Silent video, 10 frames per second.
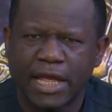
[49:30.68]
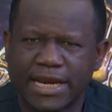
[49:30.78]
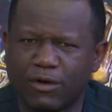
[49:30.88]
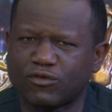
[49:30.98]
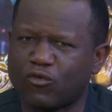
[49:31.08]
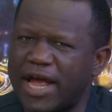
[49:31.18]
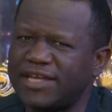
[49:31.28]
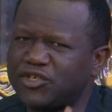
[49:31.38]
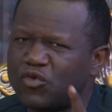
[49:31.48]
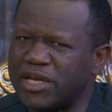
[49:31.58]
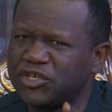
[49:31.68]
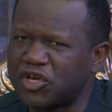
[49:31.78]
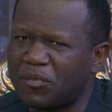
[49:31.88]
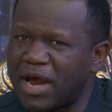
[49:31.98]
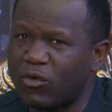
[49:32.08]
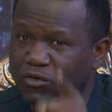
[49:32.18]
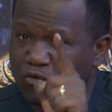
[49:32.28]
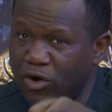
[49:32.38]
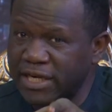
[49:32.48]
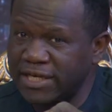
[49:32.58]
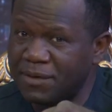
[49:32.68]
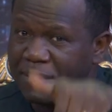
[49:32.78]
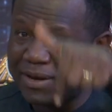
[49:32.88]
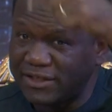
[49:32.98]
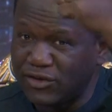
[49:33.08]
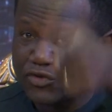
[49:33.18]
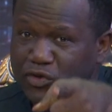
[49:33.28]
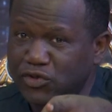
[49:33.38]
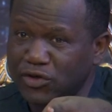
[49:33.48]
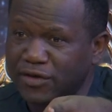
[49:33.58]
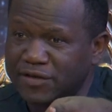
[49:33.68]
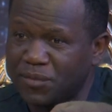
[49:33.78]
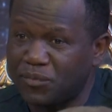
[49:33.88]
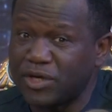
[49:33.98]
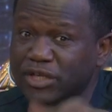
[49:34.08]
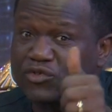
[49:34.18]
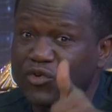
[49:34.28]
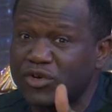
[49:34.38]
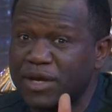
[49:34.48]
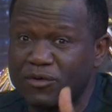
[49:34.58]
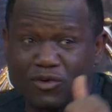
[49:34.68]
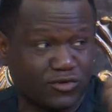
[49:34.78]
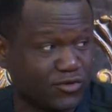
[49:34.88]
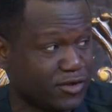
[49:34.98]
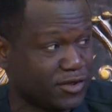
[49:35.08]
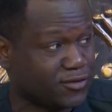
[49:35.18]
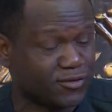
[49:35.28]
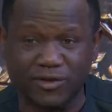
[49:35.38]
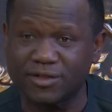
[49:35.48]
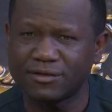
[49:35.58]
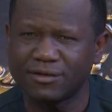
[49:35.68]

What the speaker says: That was why when Jeremiah was warning them about the destruction of the temple, he told them, go to history.